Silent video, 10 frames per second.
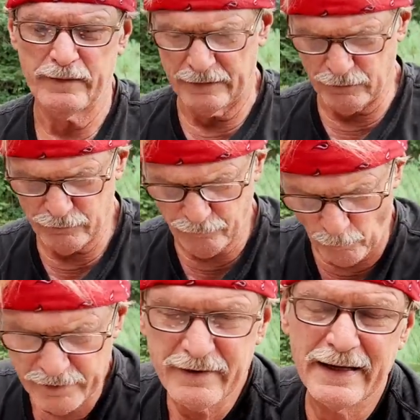This is
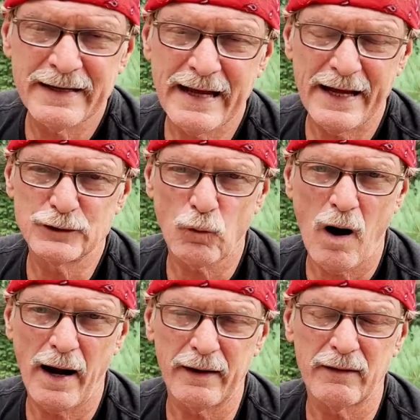14 gauge
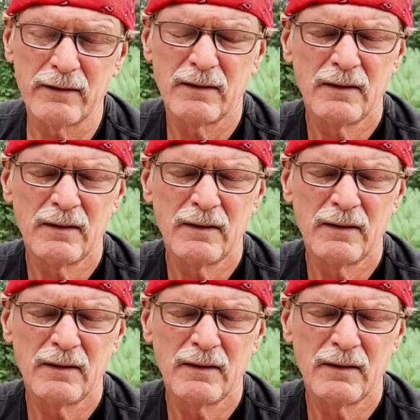wire.